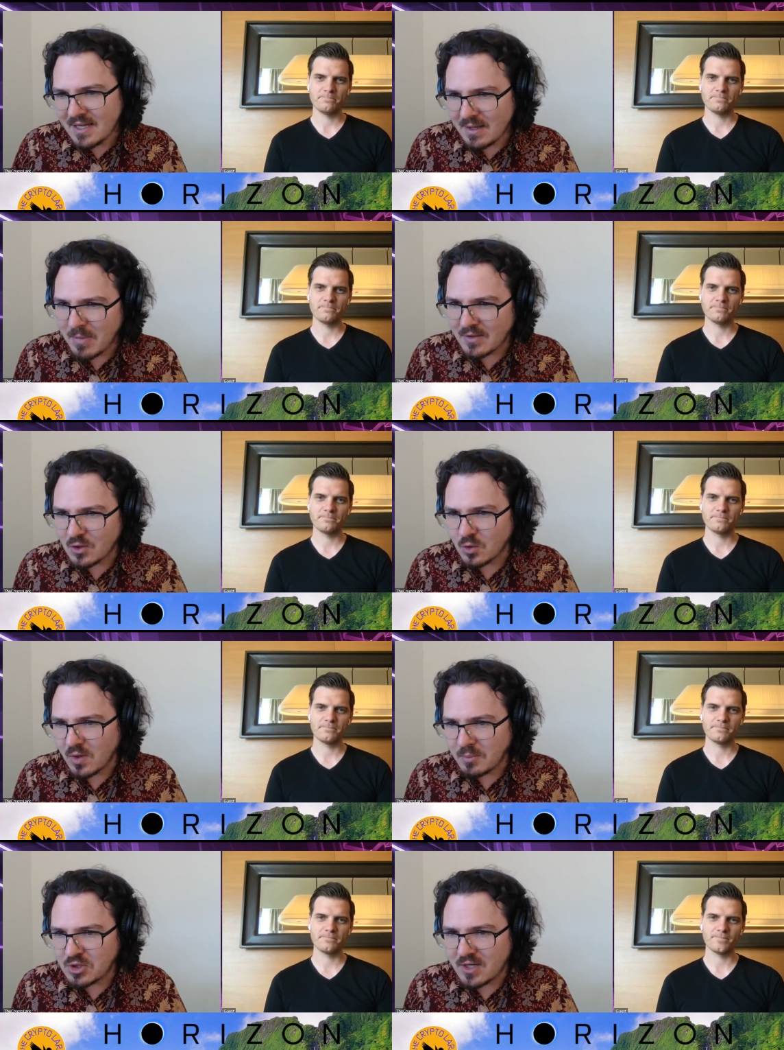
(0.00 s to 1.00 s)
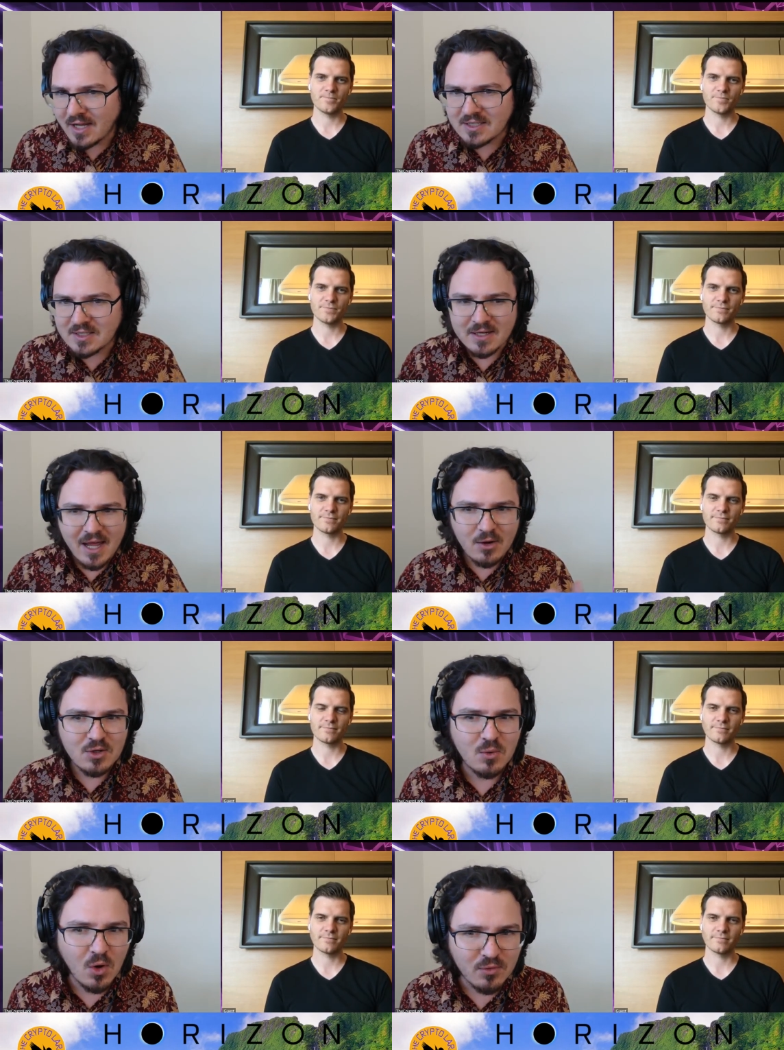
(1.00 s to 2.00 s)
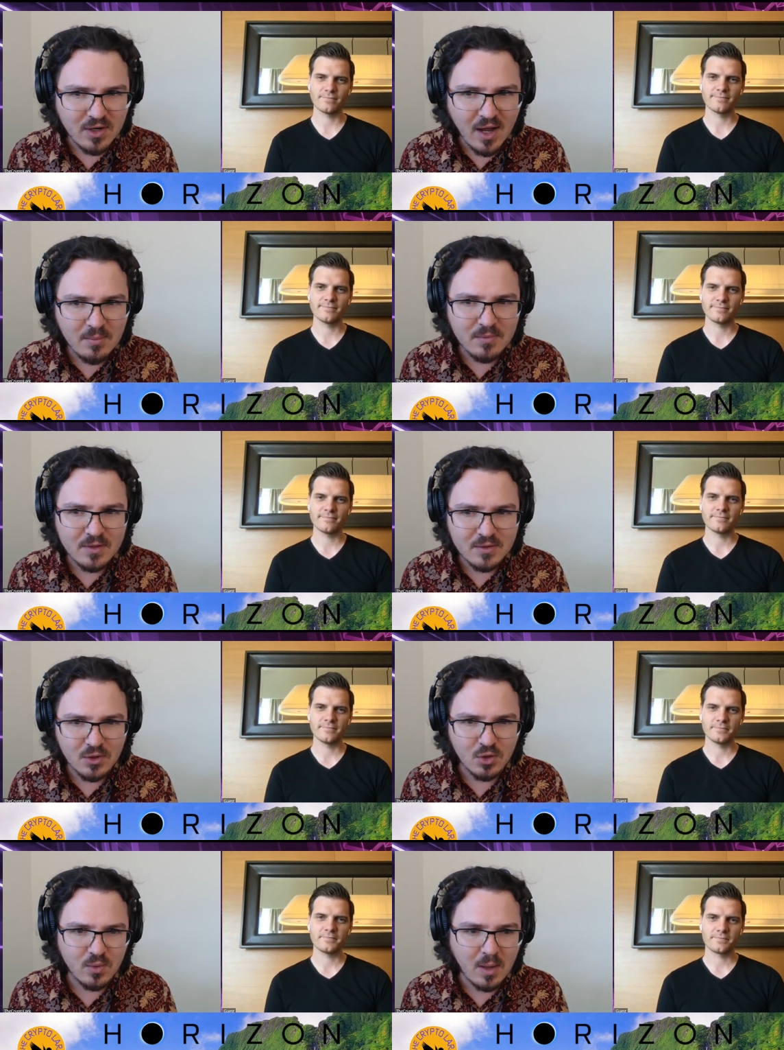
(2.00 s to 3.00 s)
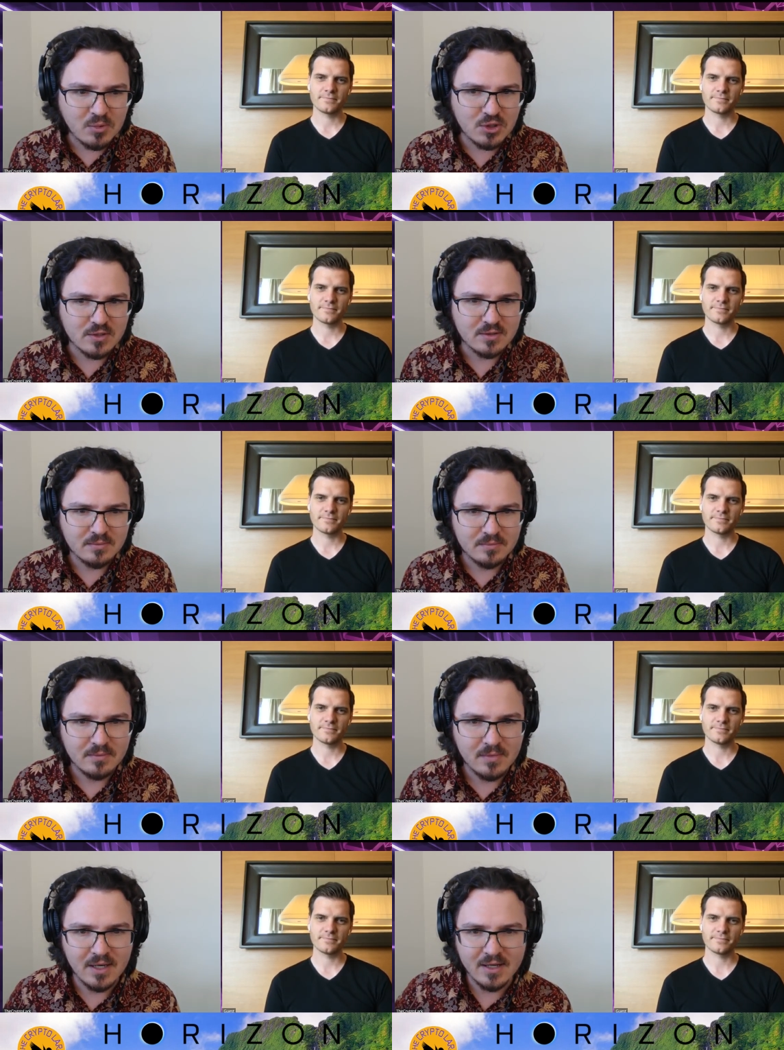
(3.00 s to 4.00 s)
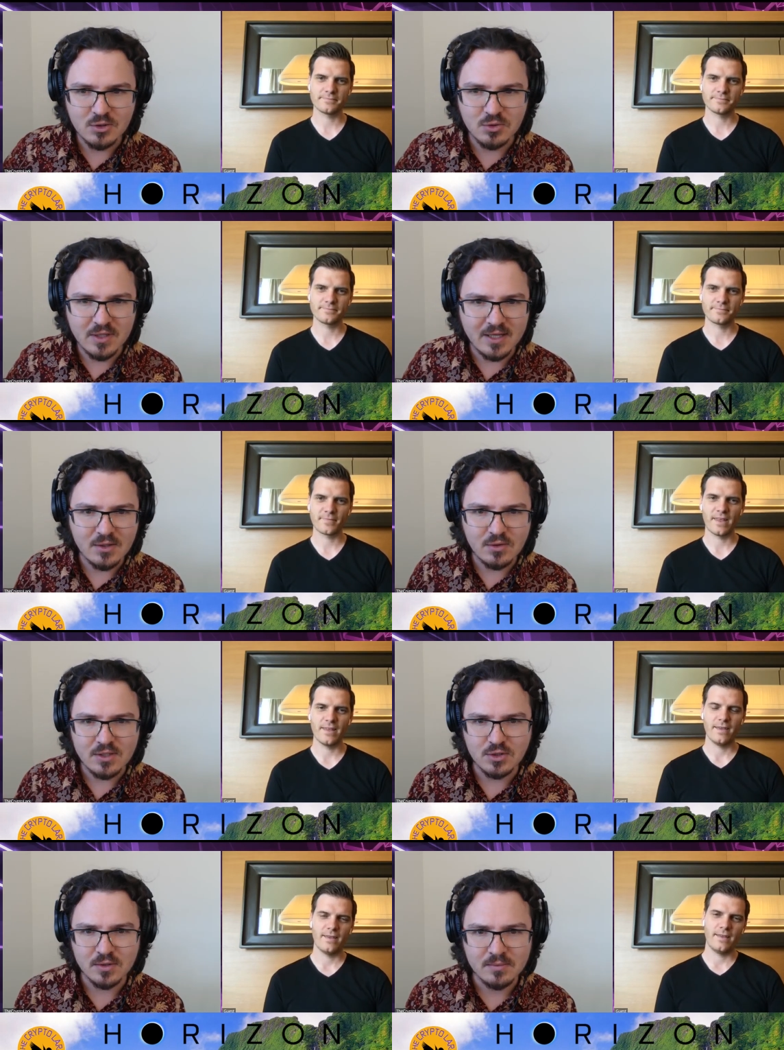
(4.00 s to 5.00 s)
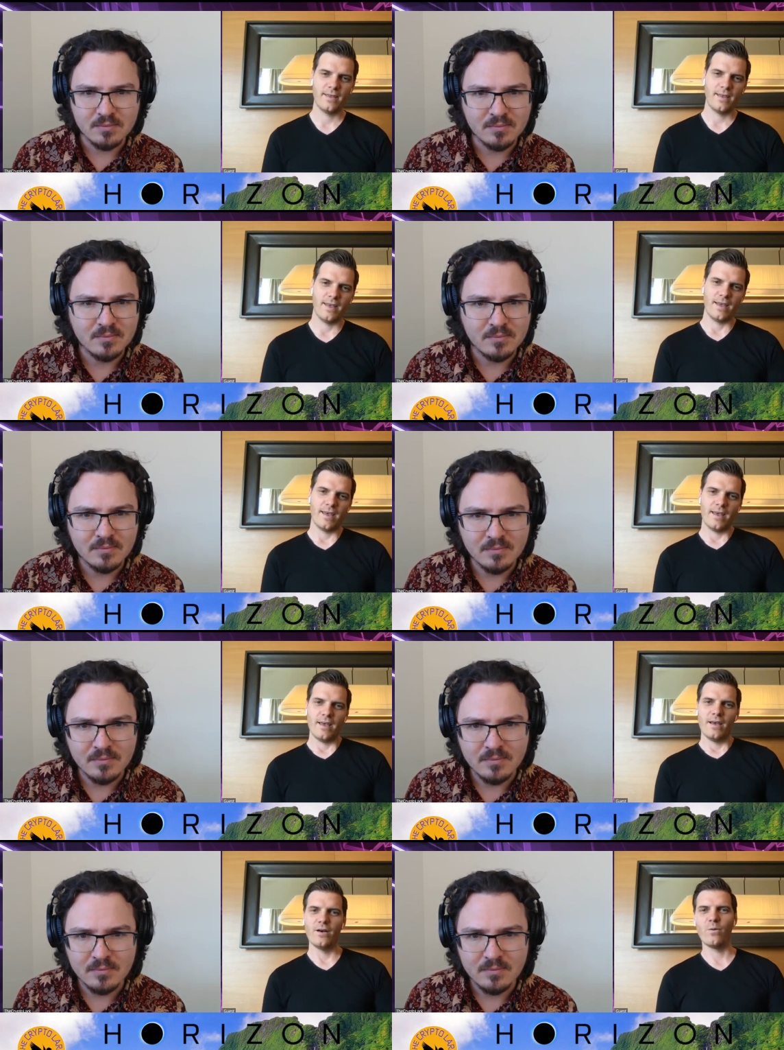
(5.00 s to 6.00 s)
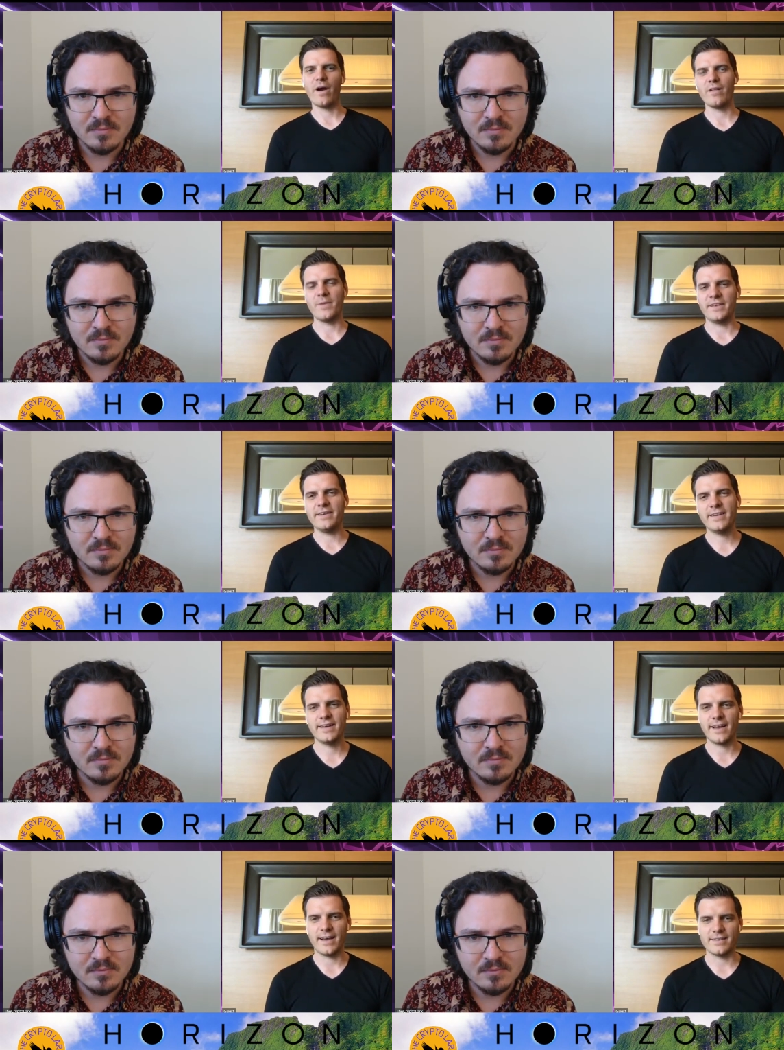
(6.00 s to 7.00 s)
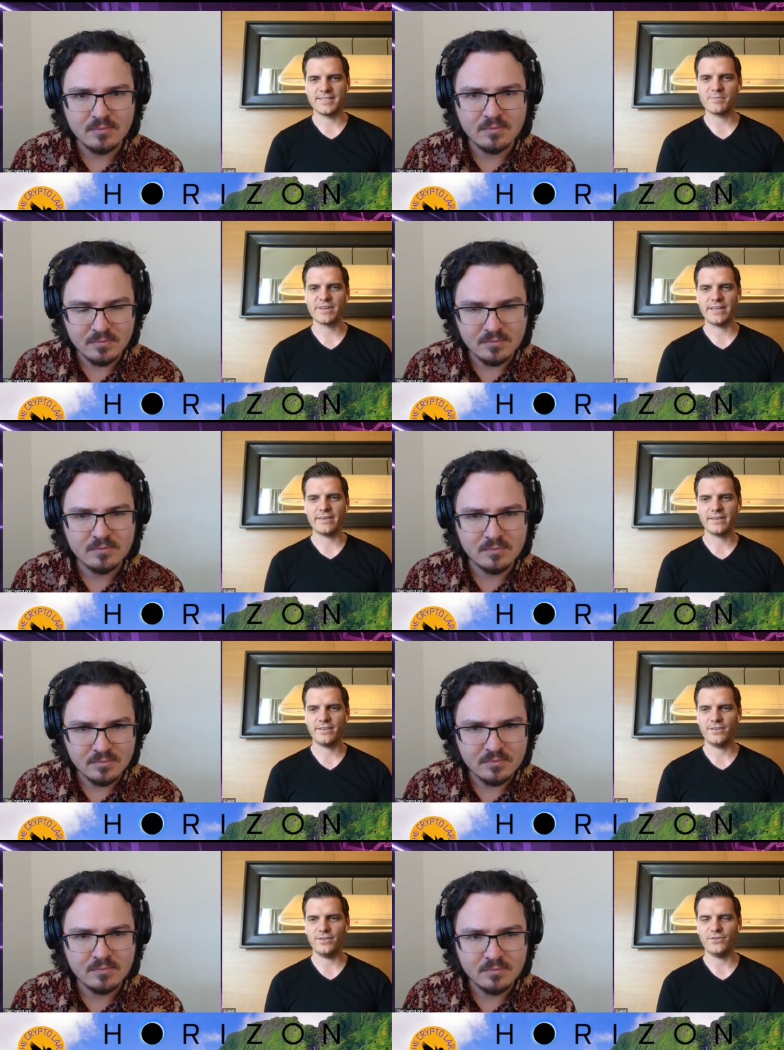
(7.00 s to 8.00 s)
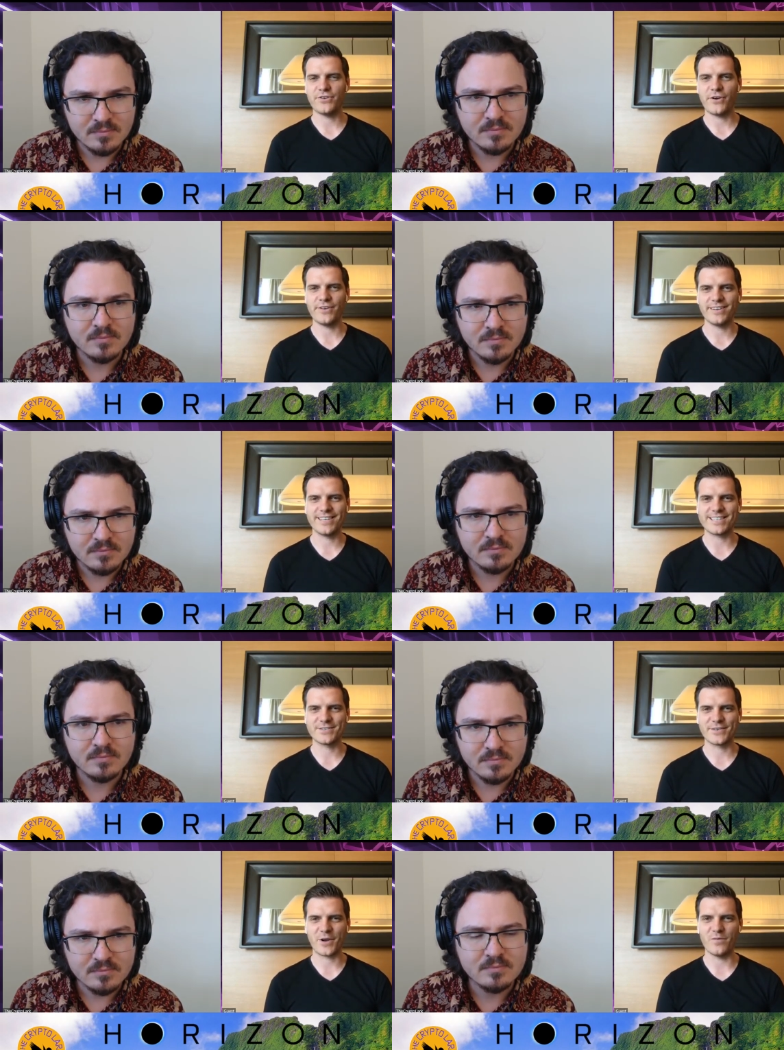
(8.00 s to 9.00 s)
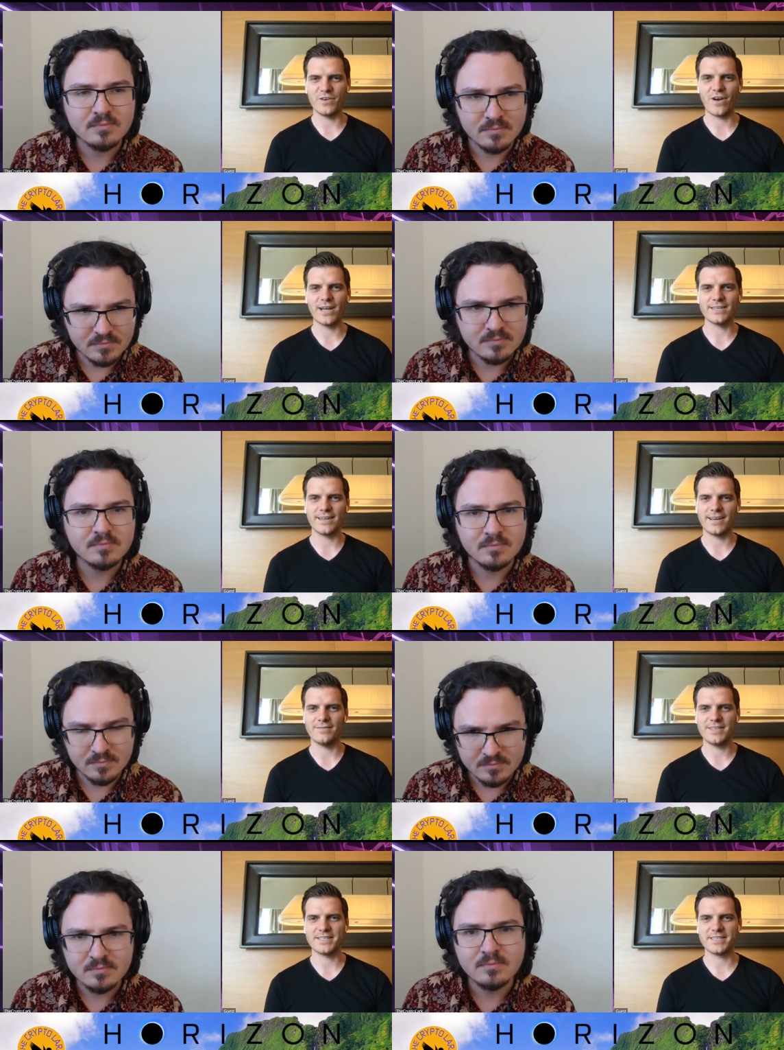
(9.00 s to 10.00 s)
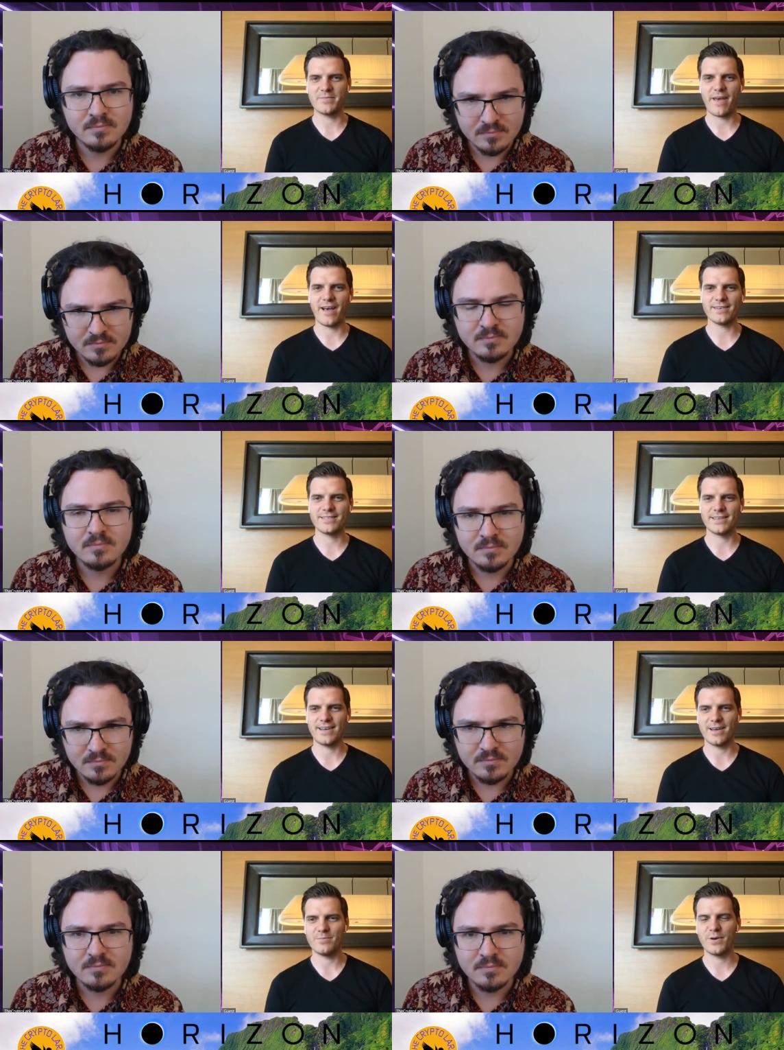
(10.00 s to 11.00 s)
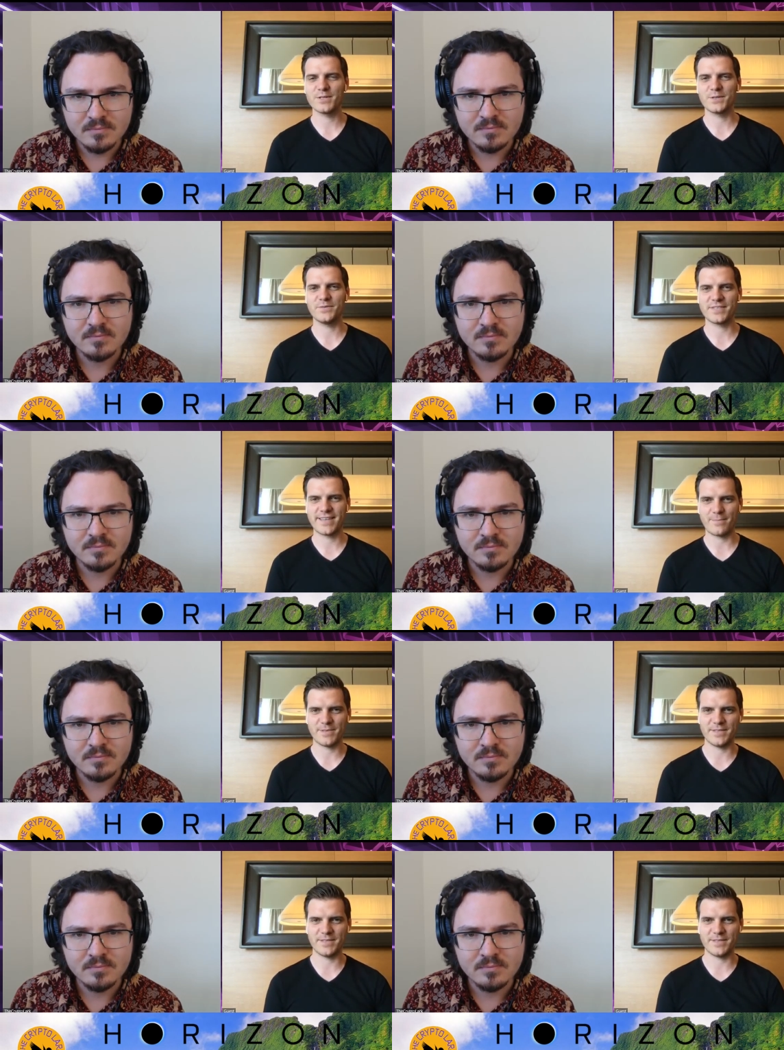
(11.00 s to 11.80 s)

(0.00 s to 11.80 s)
Speaker 1: about the corruption aspect, how do you overcome the corruption in a country like Indonesia?
Speaker 2: Well, I mean, uh, simply you, you, don't, at least not overnight. Um, this is about uh, positive steps. It's